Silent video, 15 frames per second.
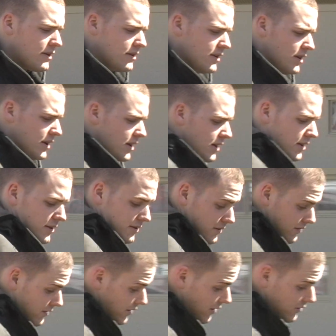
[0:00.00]
uh,
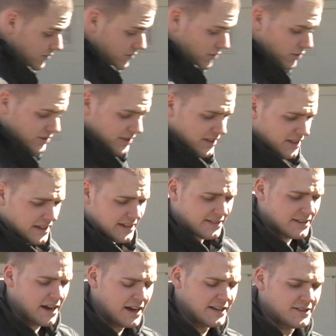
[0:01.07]
you know, so it's at least
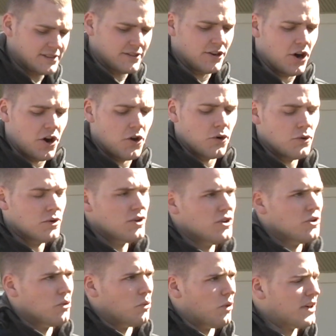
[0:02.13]
nice to know
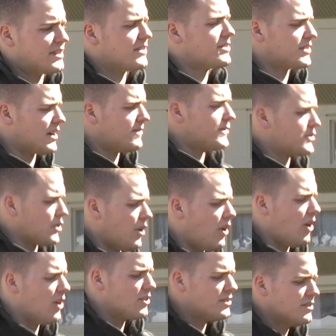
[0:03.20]
what the stuff is
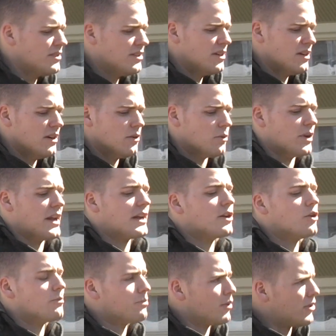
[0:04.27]
called. When they
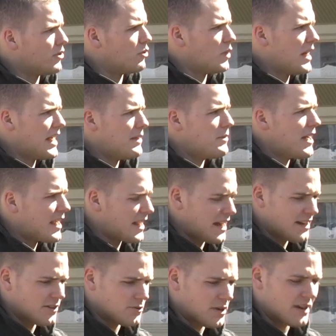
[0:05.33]
go and put it away back
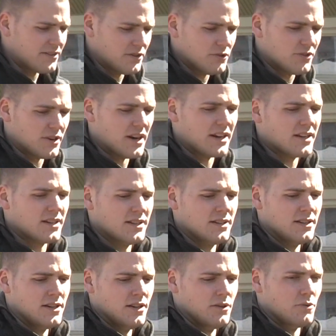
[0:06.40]
on the rescue truck,
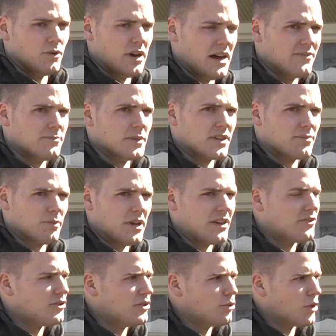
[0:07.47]
we'll have them
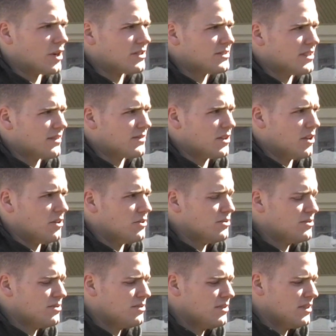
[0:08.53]
explain to you where stuff goes.
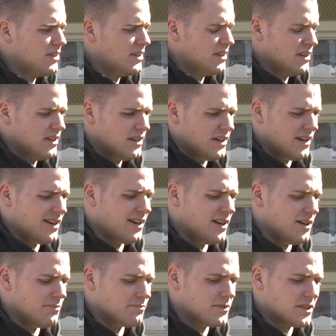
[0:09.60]

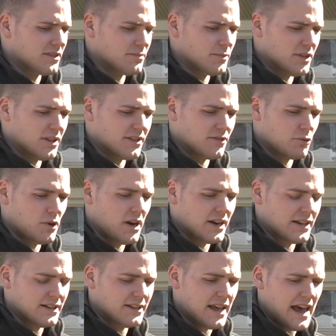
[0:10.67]
Because um, Melissa
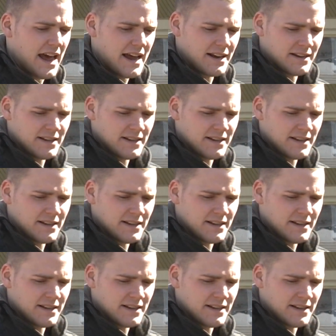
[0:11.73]
wanted that.